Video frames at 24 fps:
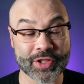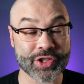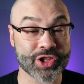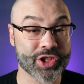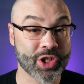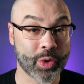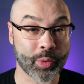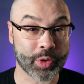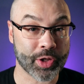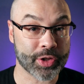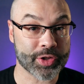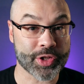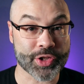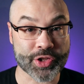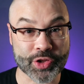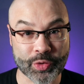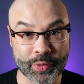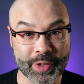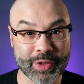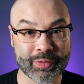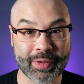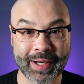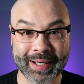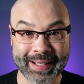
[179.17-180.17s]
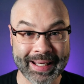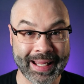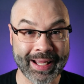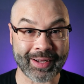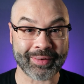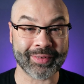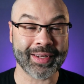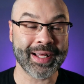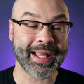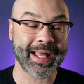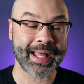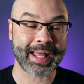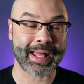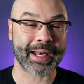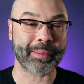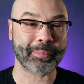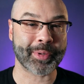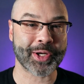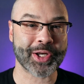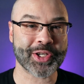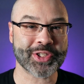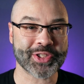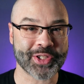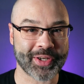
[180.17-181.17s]
that's showing on the screen right now, and I'm
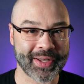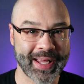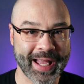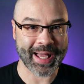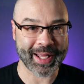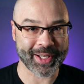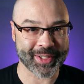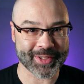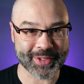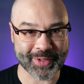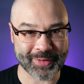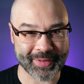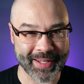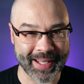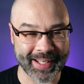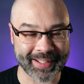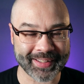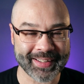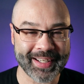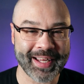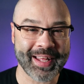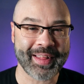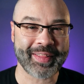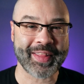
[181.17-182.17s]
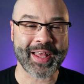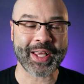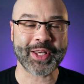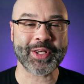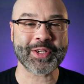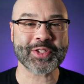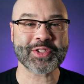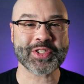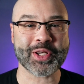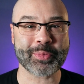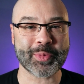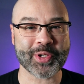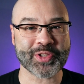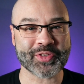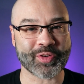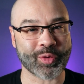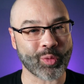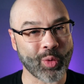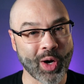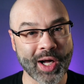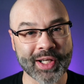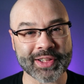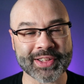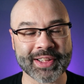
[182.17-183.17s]
gonna show how to do that. Thank you so much for
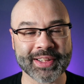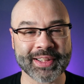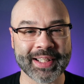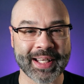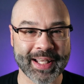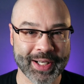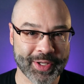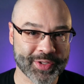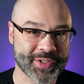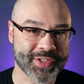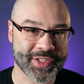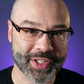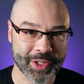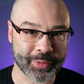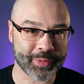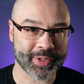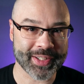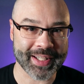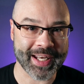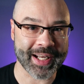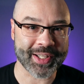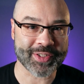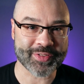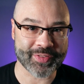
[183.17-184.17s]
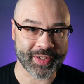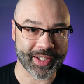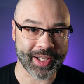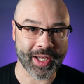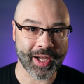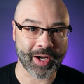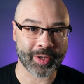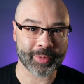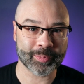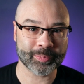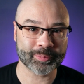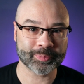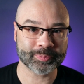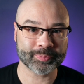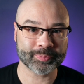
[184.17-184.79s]
watching, and I'll see you in the next video.